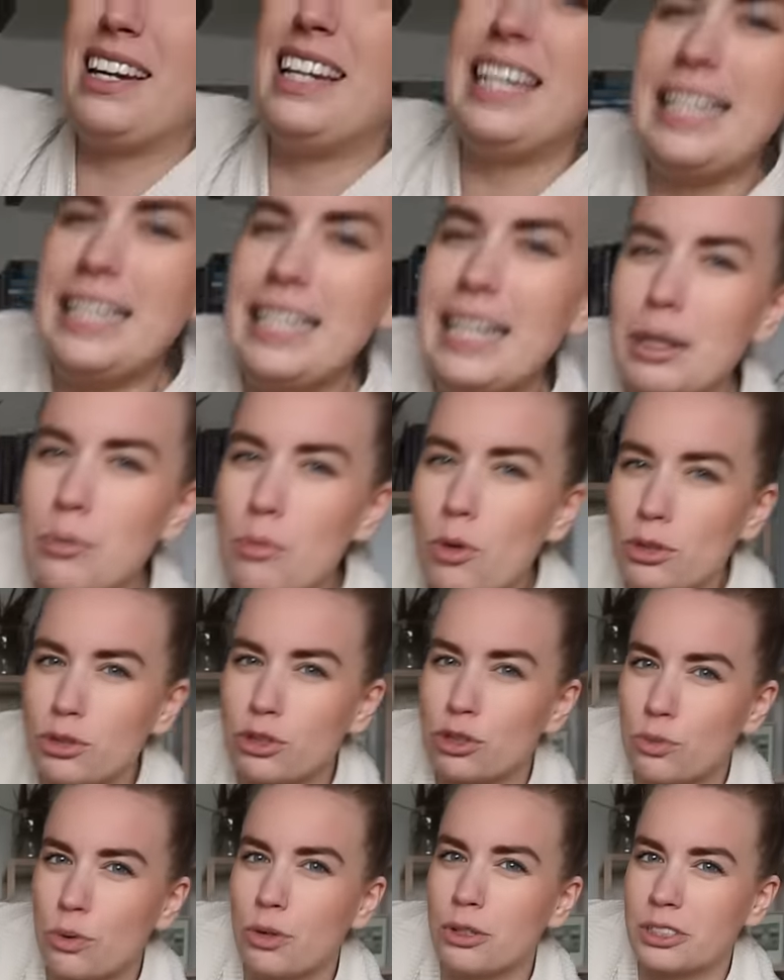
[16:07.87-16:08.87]
Leaning more
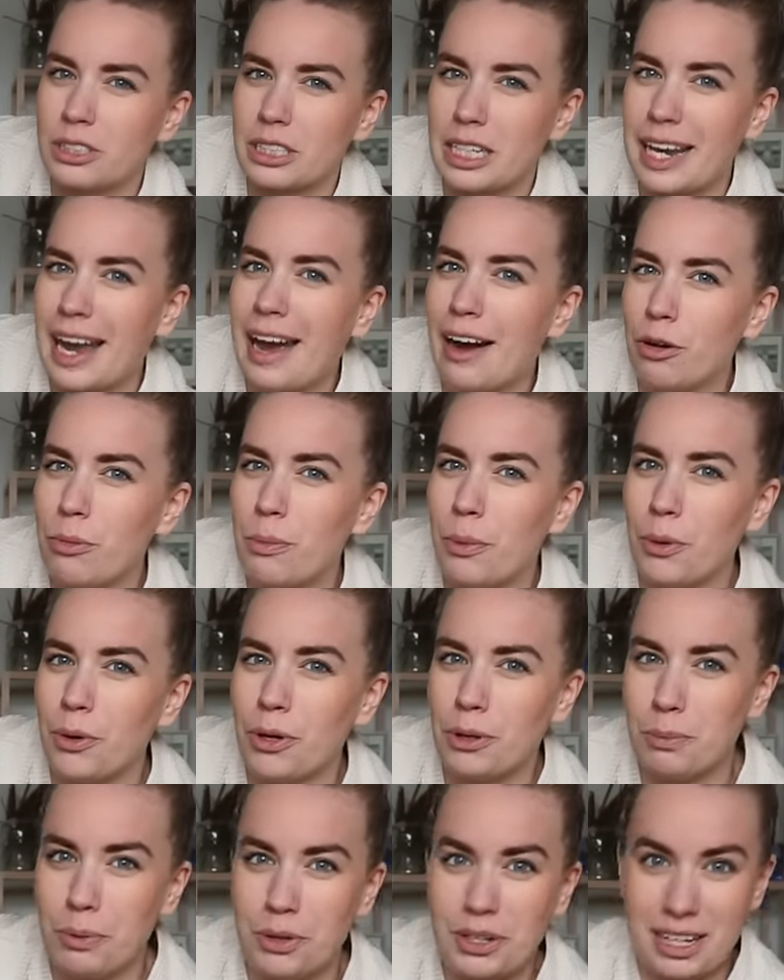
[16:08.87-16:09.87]
towards the
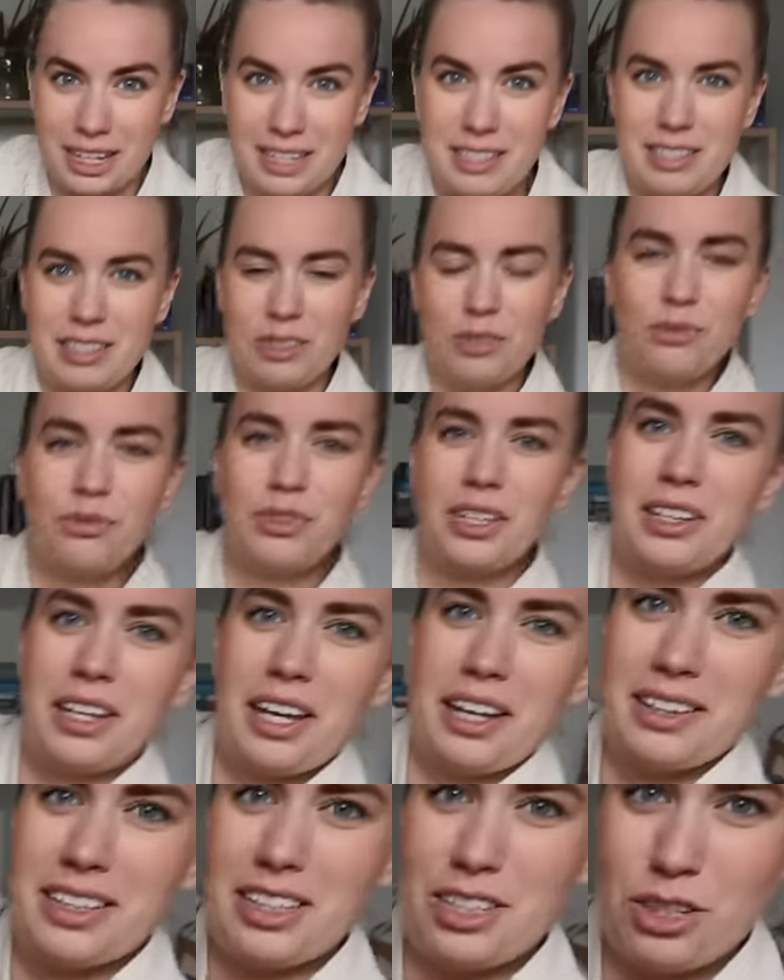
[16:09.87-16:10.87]
cowboy, but I still feel
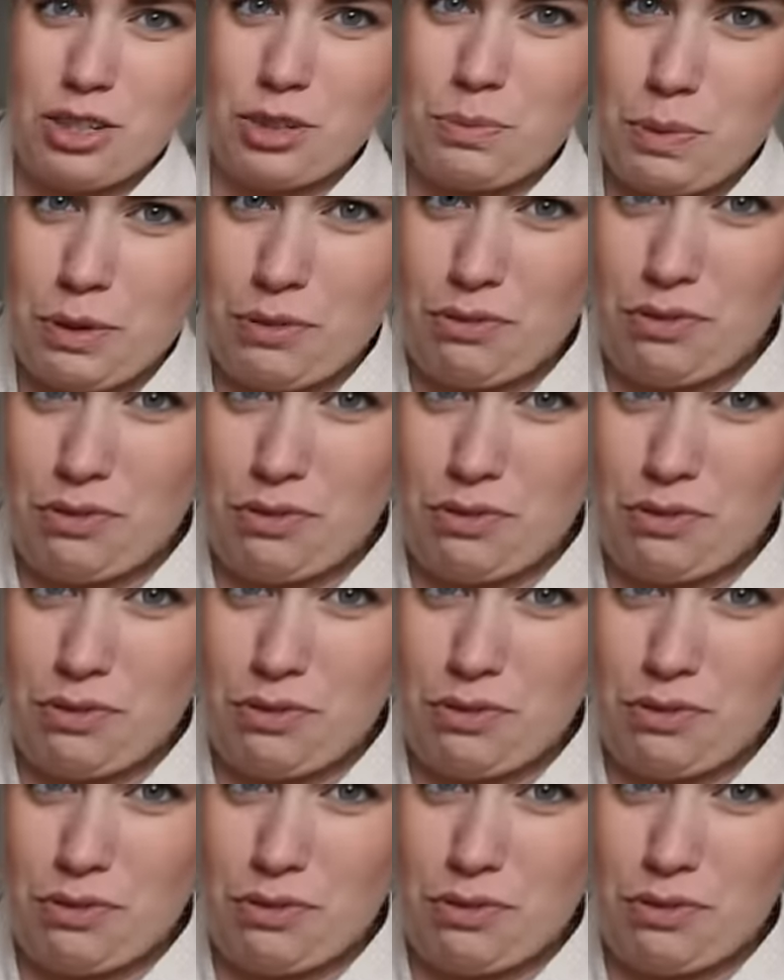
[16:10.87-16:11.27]
like this could be